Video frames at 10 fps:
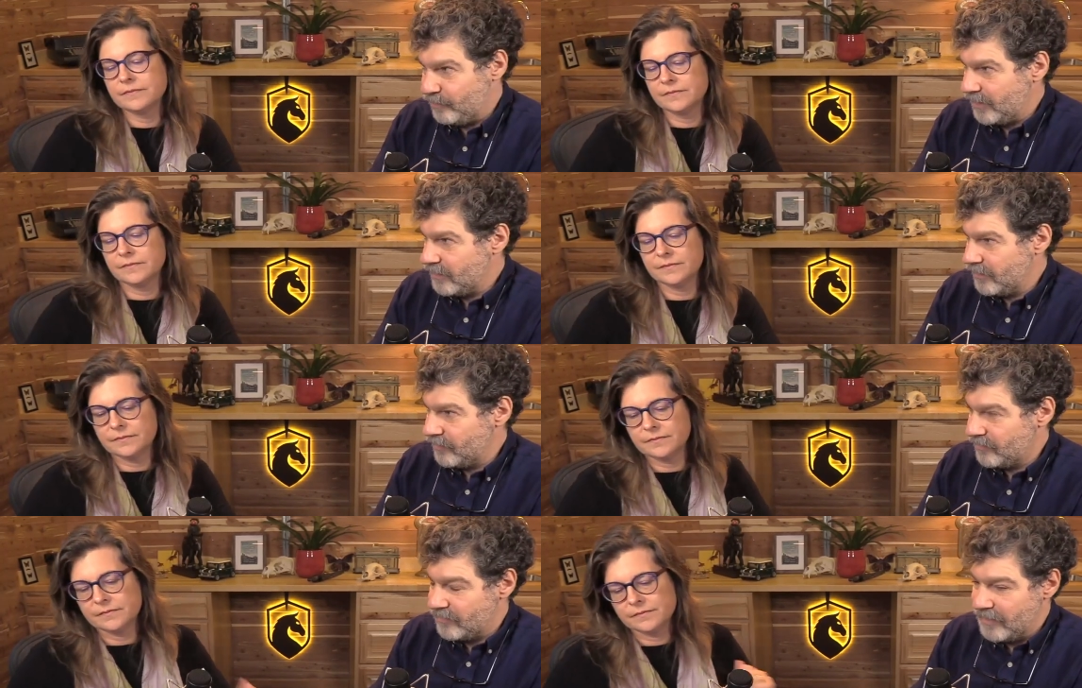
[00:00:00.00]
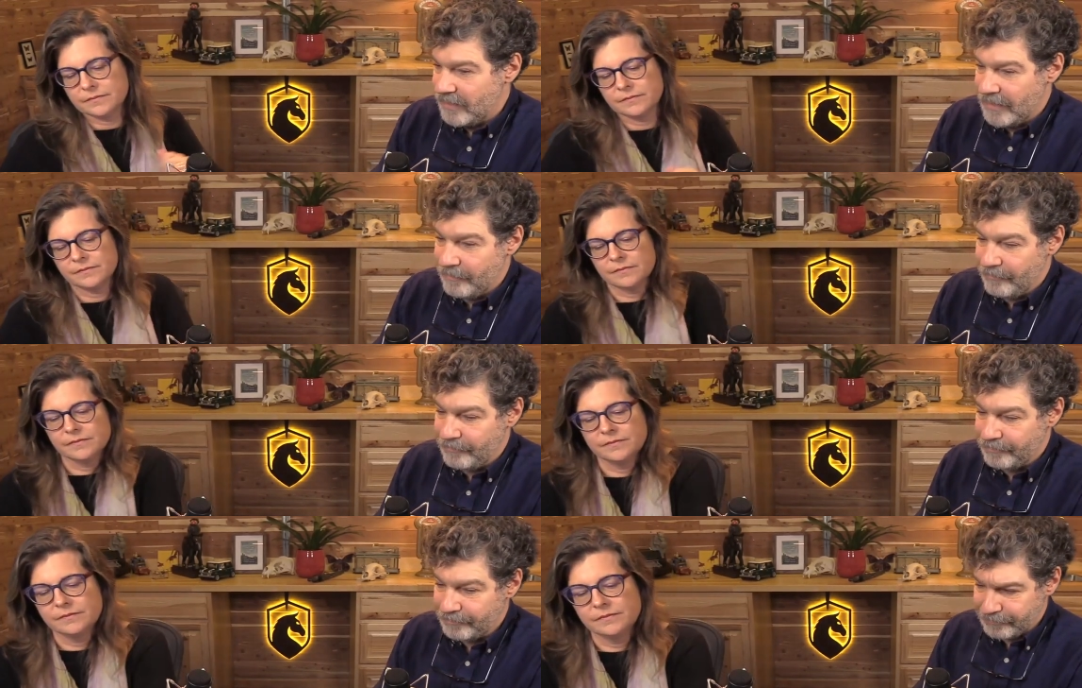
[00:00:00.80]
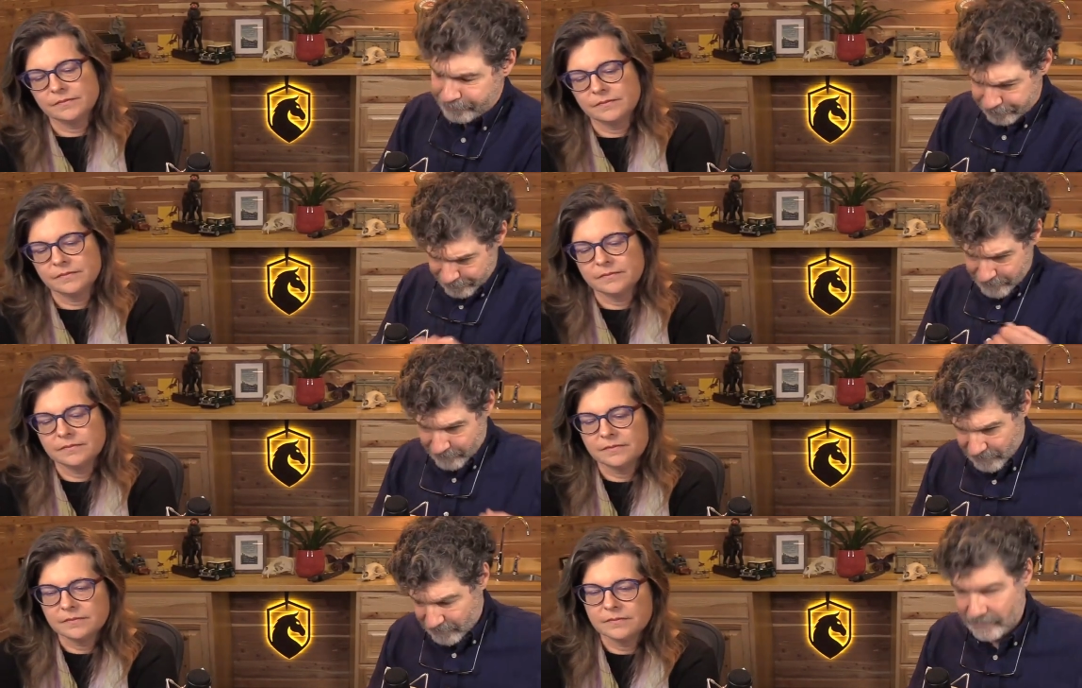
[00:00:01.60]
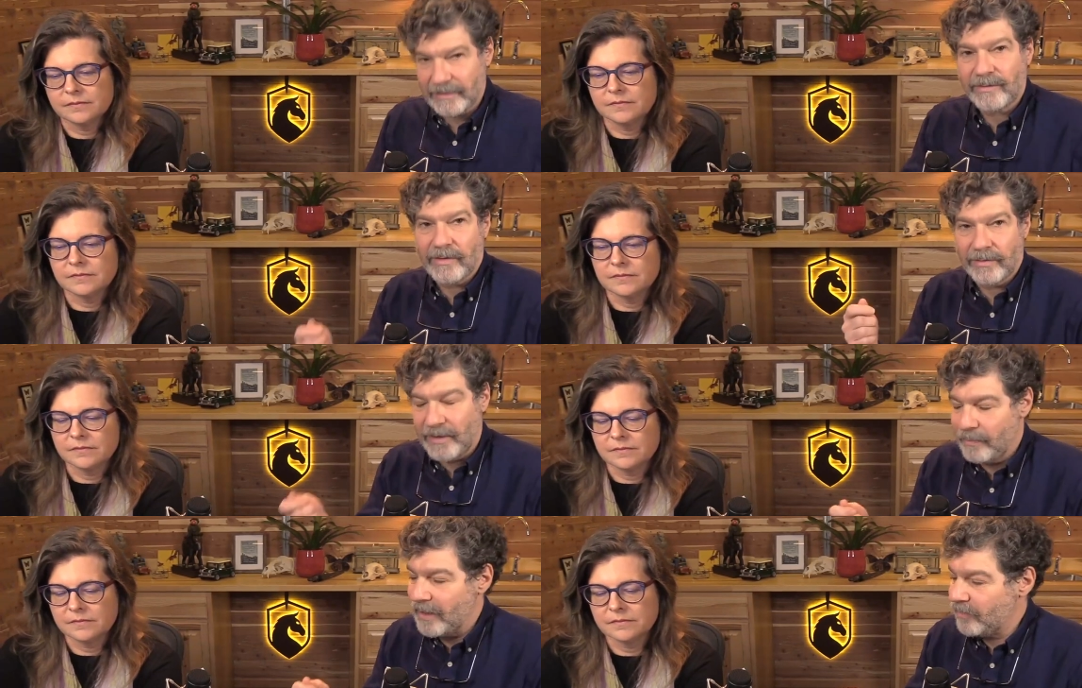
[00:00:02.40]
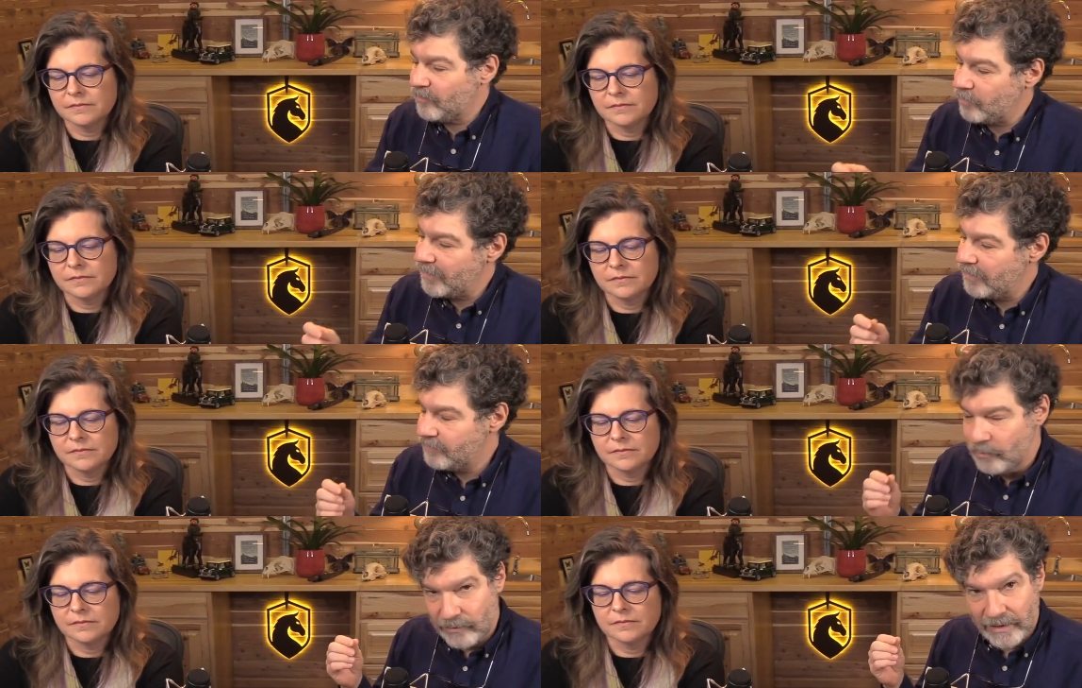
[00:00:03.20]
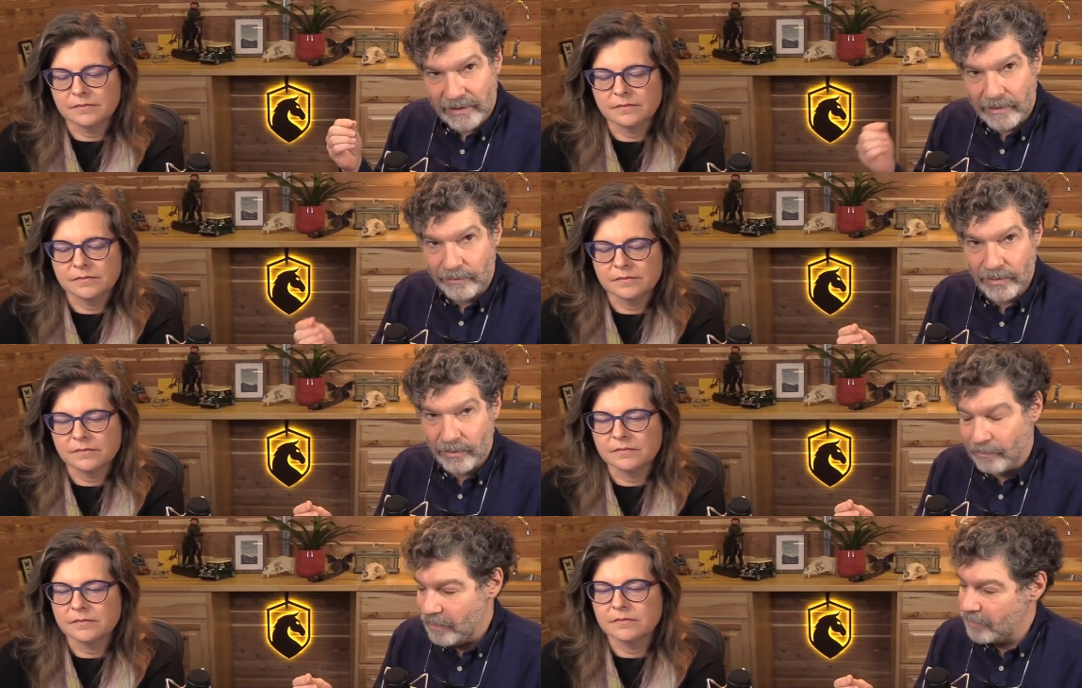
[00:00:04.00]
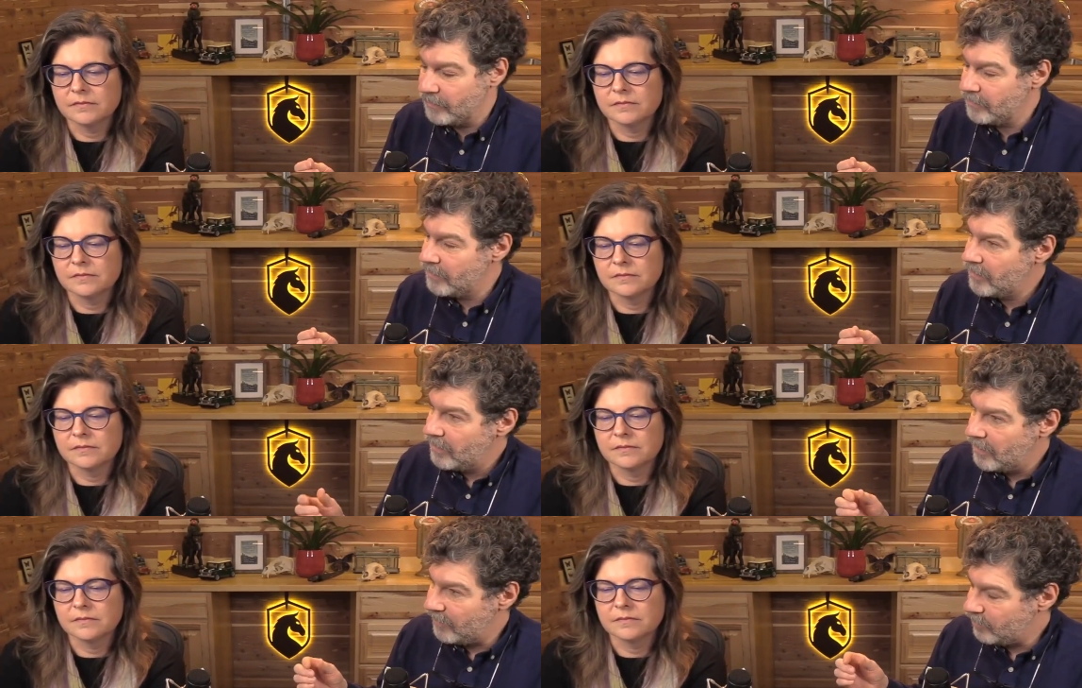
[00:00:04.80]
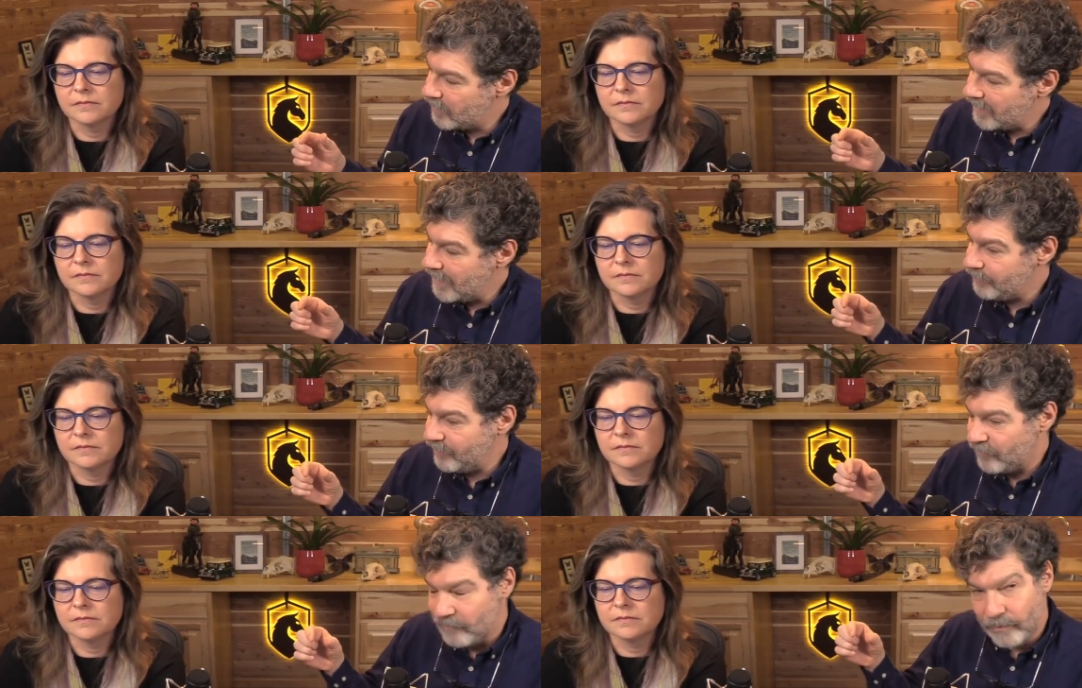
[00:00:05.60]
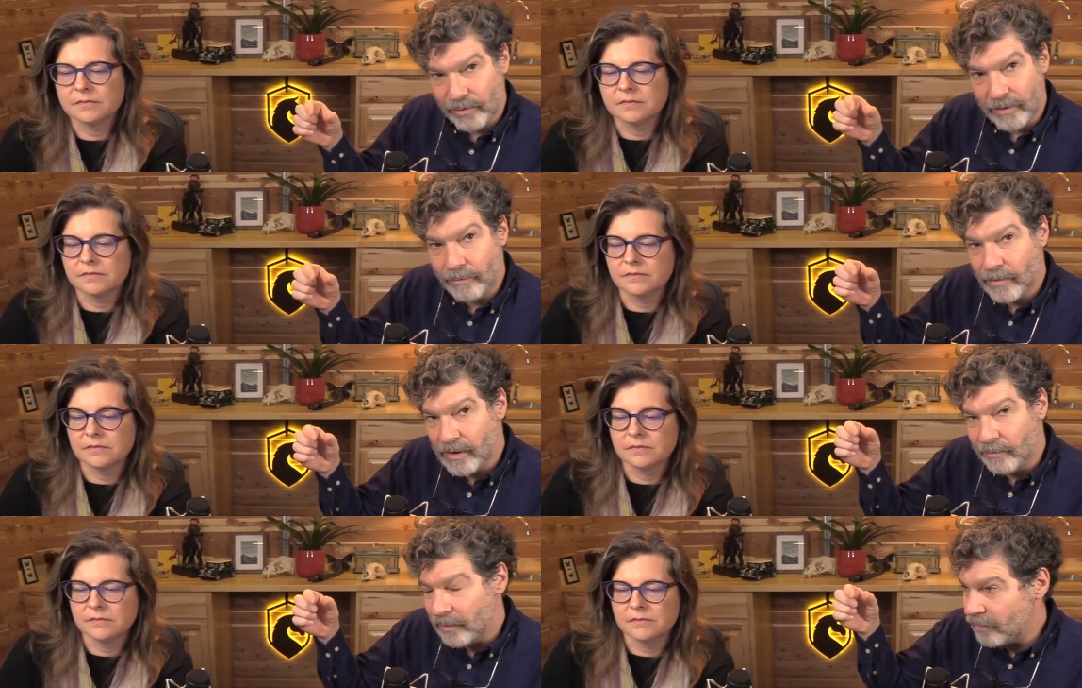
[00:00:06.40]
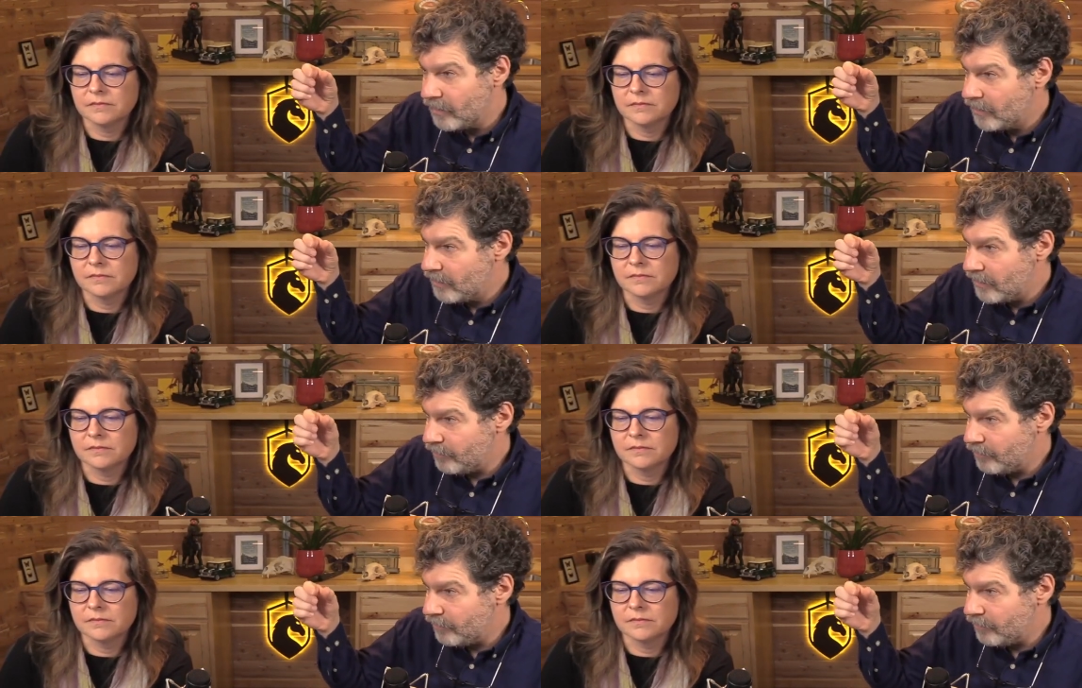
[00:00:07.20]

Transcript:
Speaker 1: because um, let's think about it this way: if you did a computer model of what happens if you put a marble, a